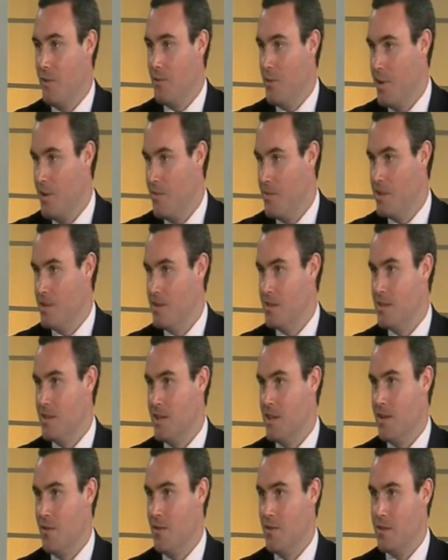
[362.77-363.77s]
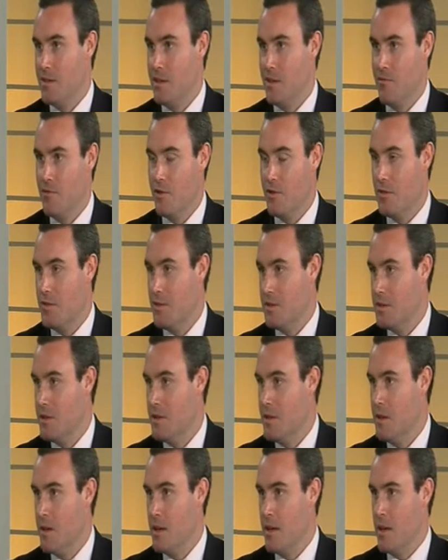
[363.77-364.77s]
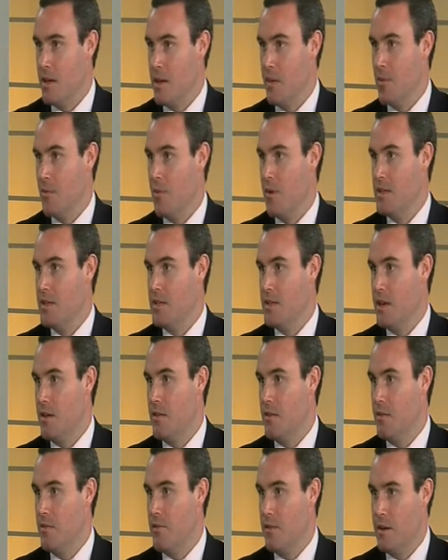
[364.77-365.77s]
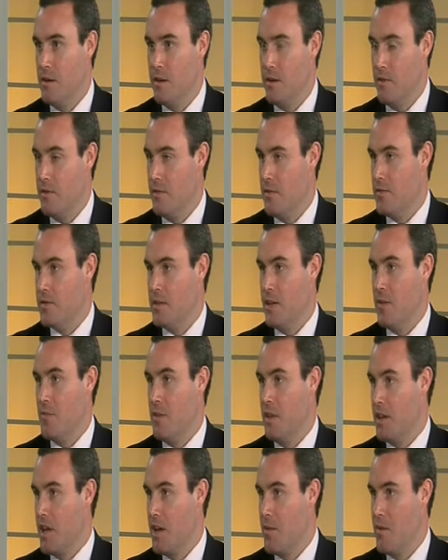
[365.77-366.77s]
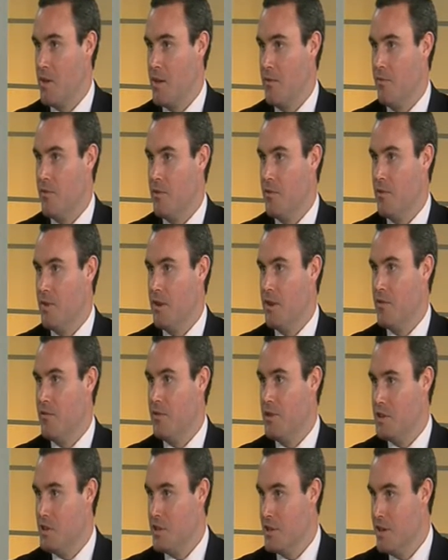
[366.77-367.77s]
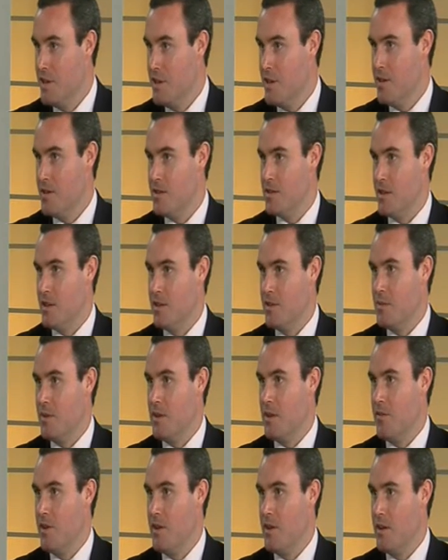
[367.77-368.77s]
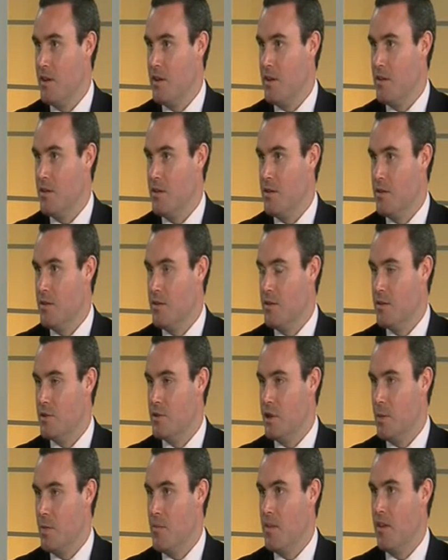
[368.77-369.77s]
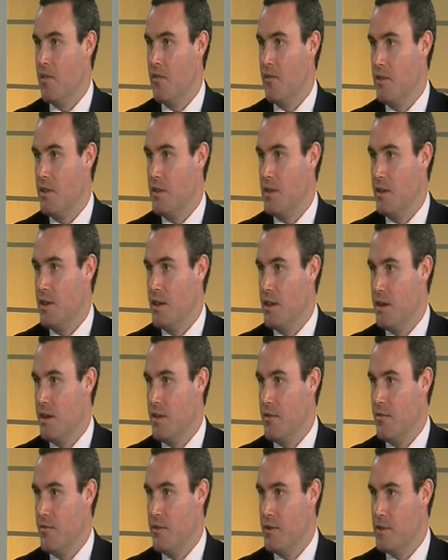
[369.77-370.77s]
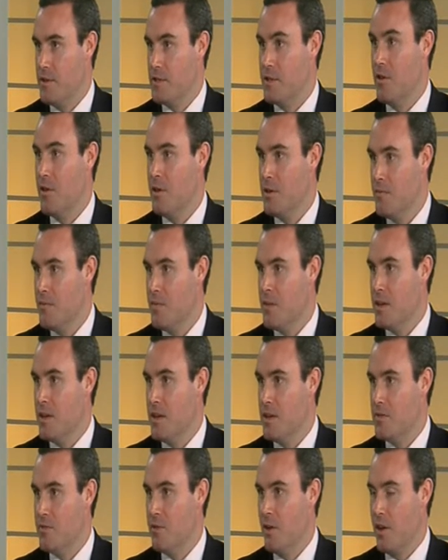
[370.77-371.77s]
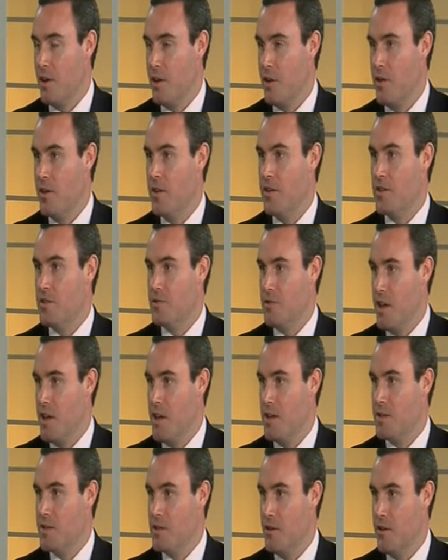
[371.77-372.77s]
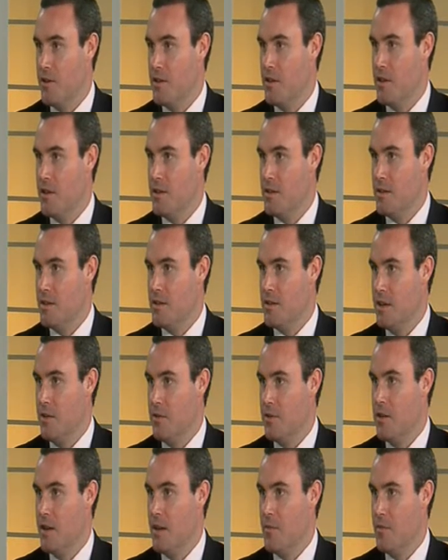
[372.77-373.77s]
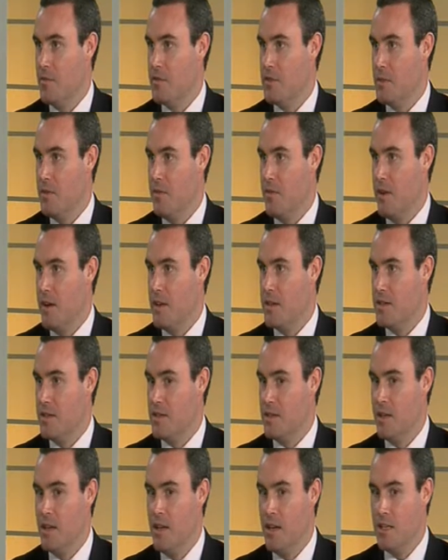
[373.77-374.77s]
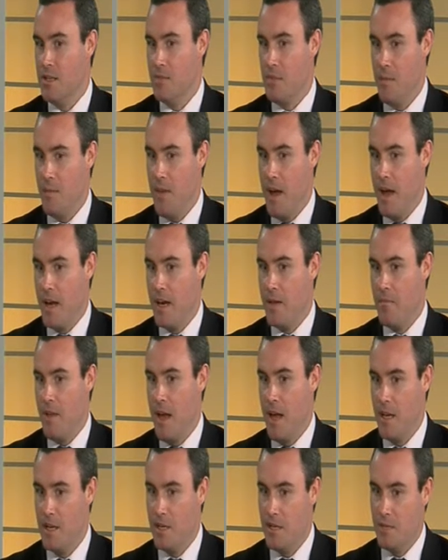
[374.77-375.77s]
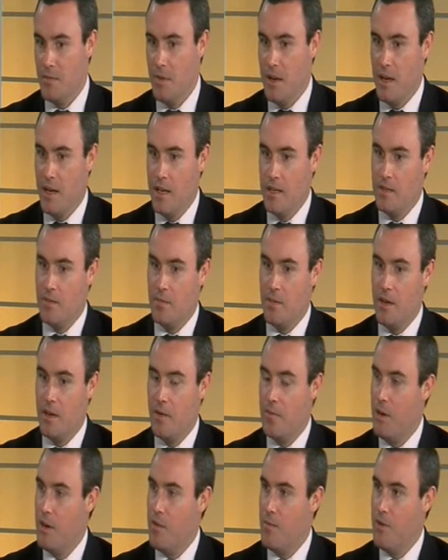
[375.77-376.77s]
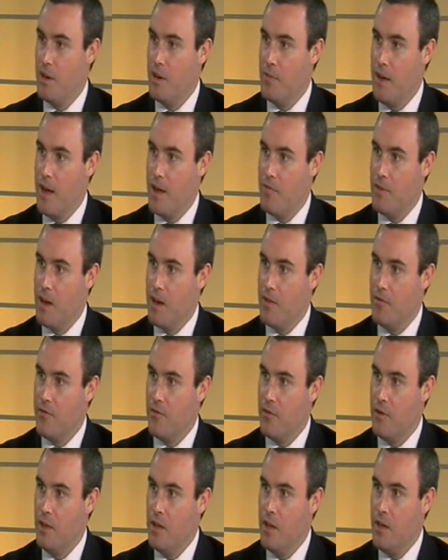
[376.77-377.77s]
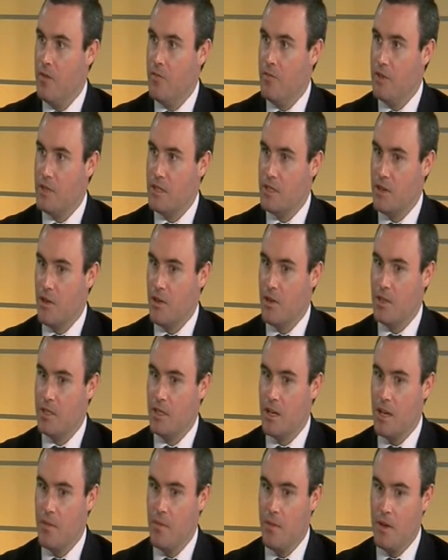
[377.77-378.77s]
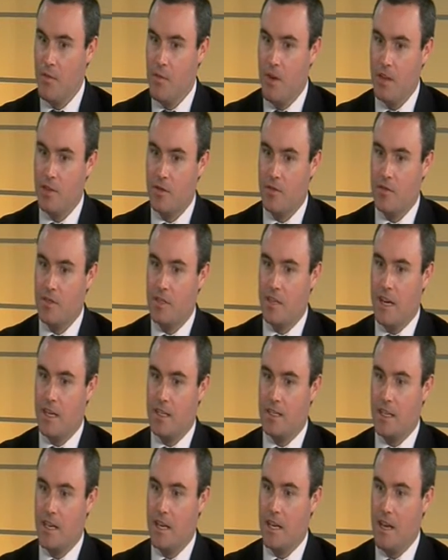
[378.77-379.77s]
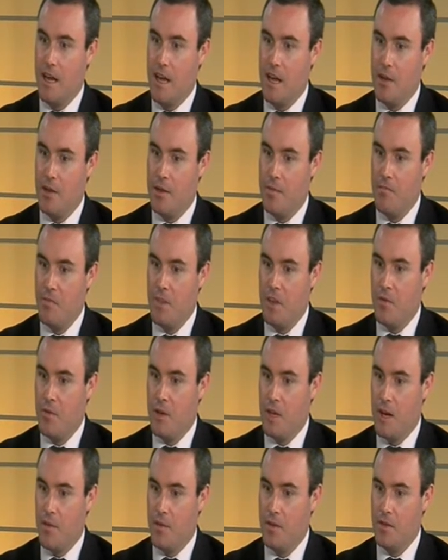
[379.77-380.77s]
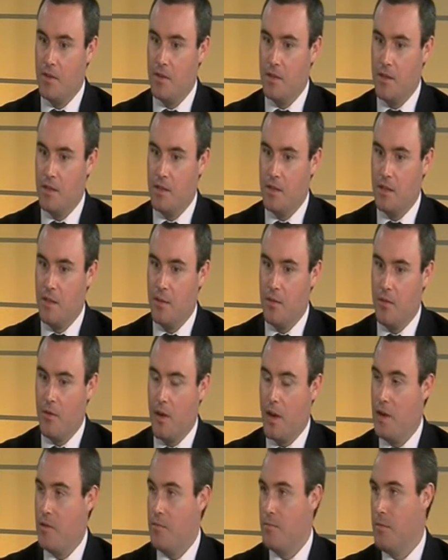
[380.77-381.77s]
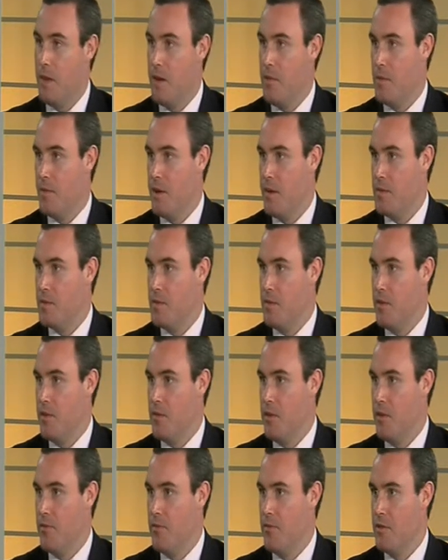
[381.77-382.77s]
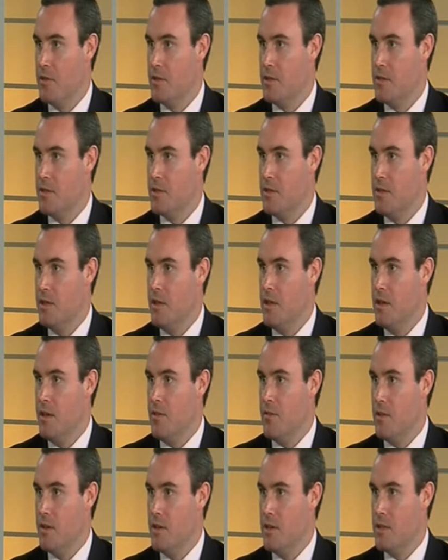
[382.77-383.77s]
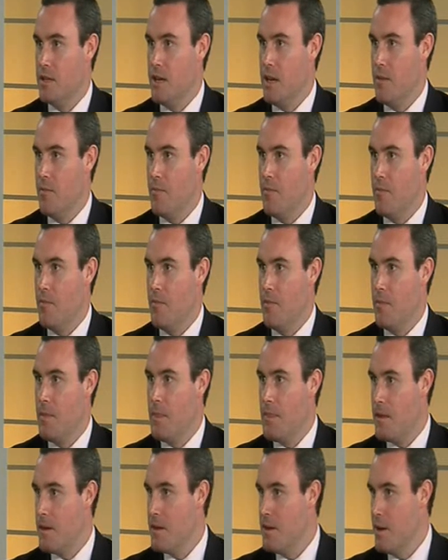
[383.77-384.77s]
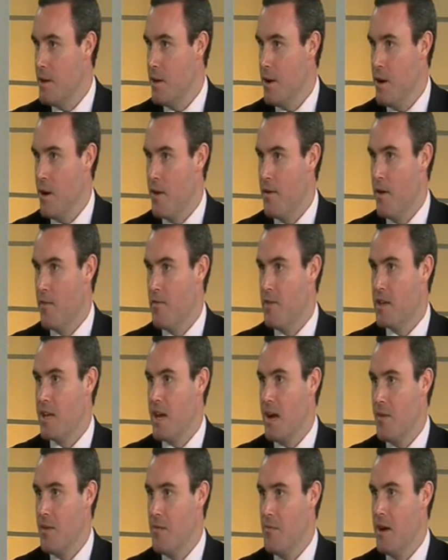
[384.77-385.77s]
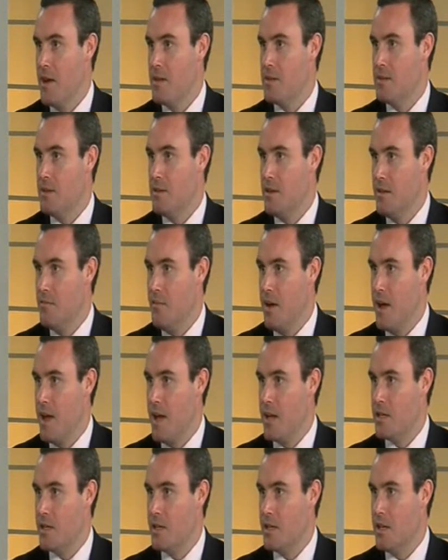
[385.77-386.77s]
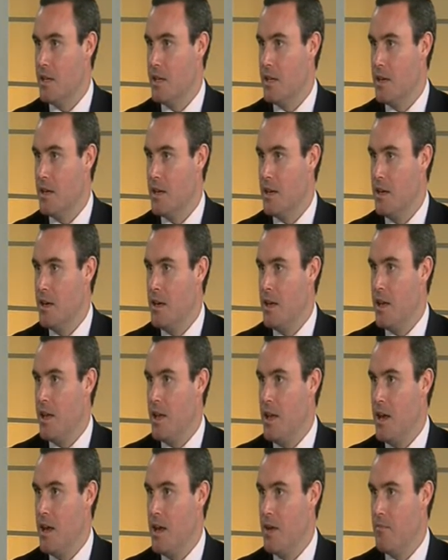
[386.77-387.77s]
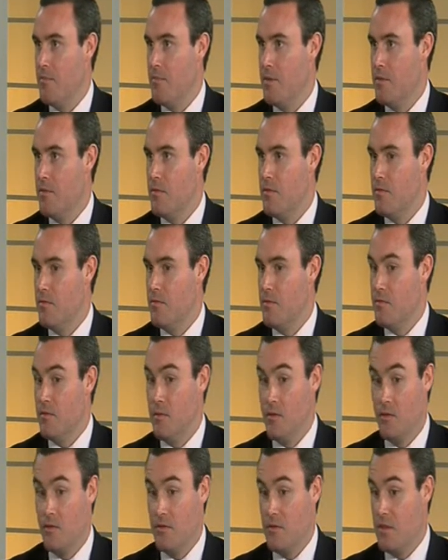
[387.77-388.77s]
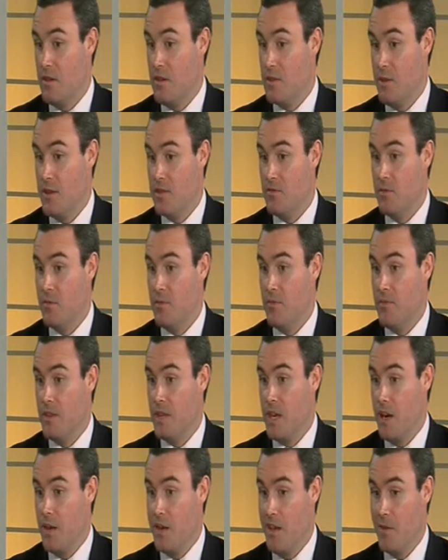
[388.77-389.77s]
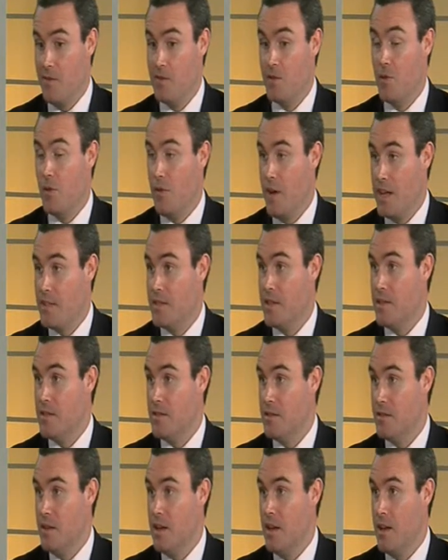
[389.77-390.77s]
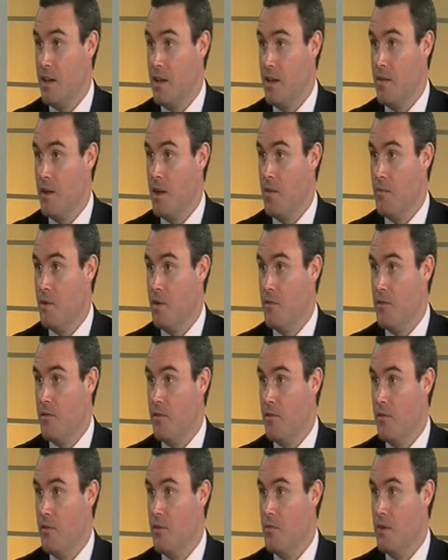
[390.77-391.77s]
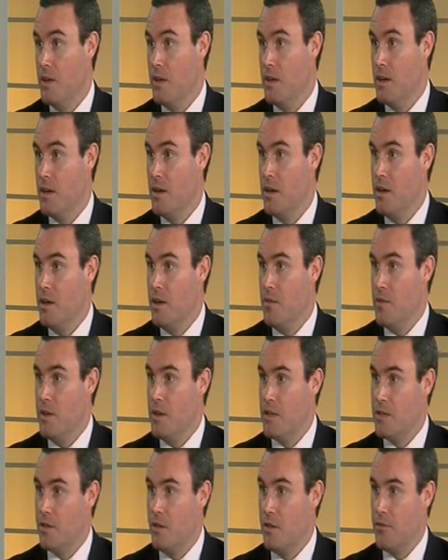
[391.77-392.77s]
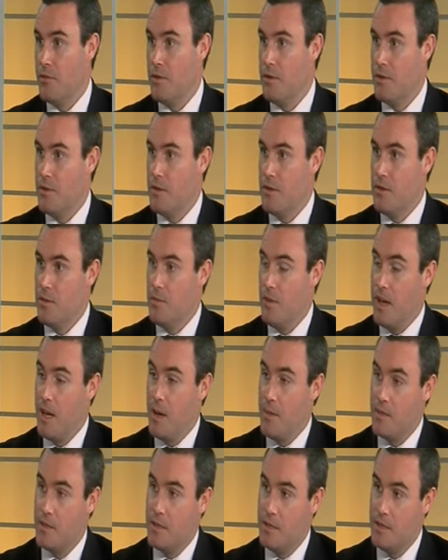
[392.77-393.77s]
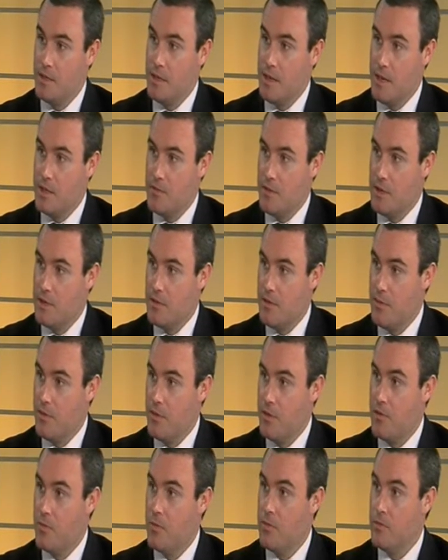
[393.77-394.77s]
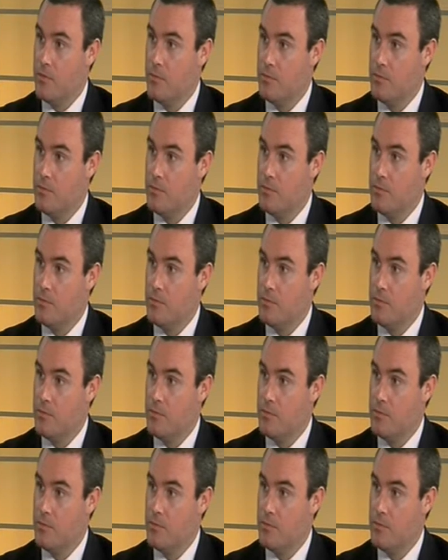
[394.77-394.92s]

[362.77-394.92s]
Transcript: their wine business there. We've seen rumours a couple of weeks ago of, uh, of SABMiller coming in for the beer division. So it's been a very uh, a choppy month for the, uh, for the stock. You know, it's a real iconic Australian stock. You know, it's held a number of super funds. It's it's been badly managed. It's been it's been yeah. a, a, pretty bad run for for the stock. And so you, you, might sort of start seeing now that we're coming to there's a glimmer of hope, maybe perhaps appearing around Foster's that that um, you know over the coming months it may actually uh, end up. Uh, I suppose cutting down to its core assets and, and, and, and moving forward be a be a stock that, that, that perhaps is uh, is relatively profitable.